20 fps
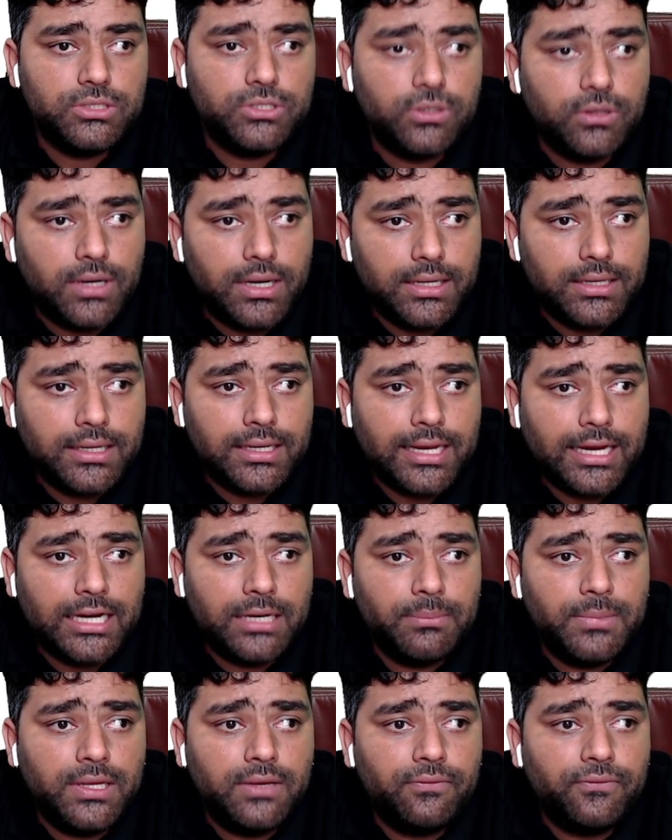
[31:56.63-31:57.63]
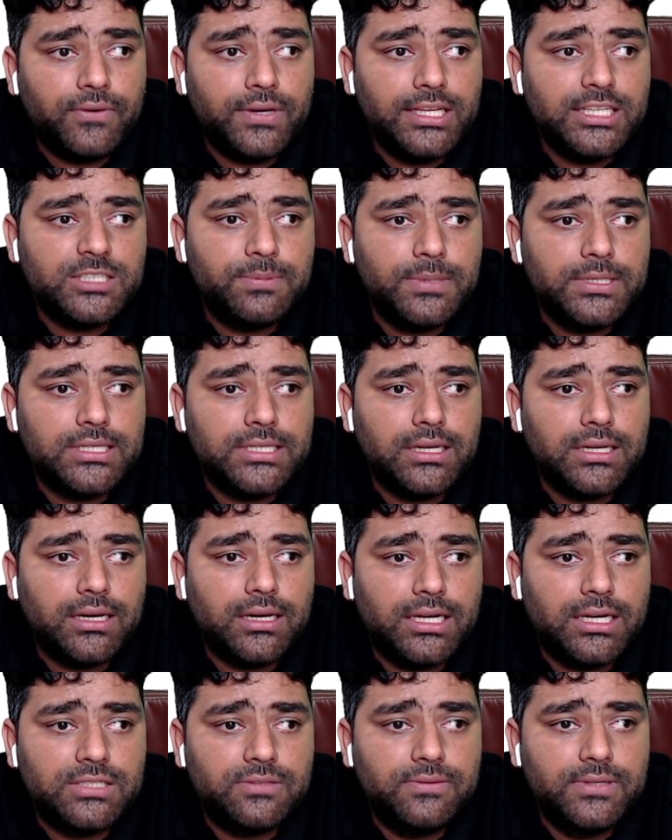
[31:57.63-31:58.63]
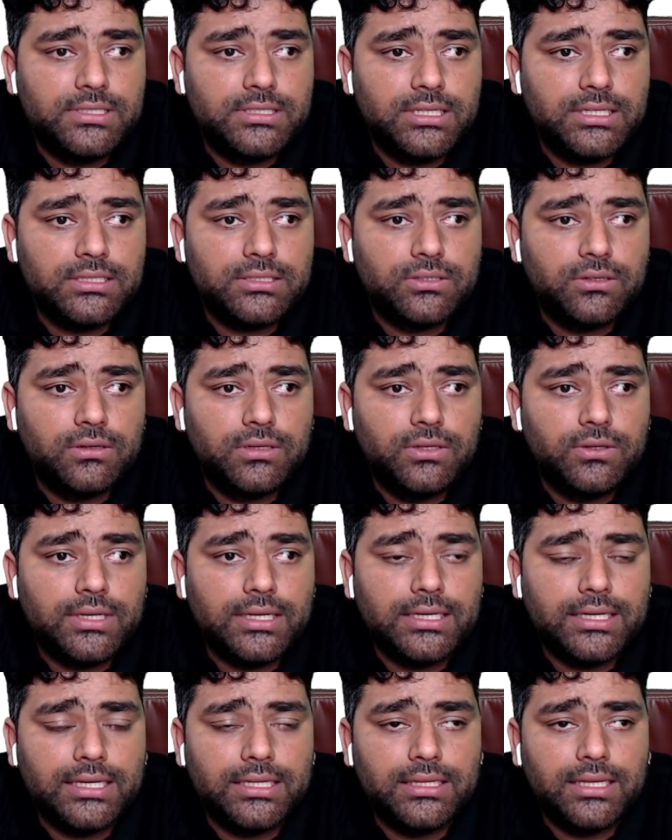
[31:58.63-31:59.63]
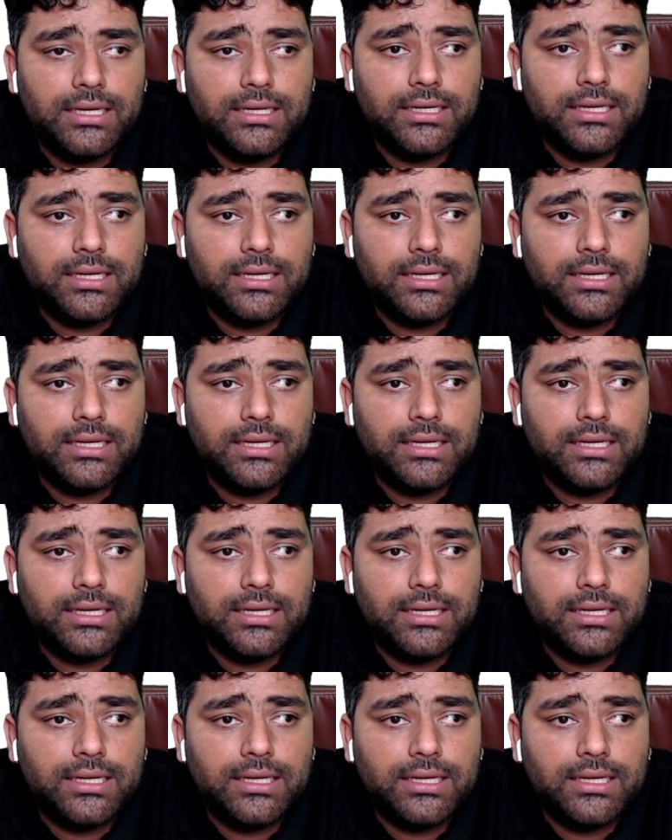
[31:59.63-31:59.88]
So Unacademy free special class feature. So you can take the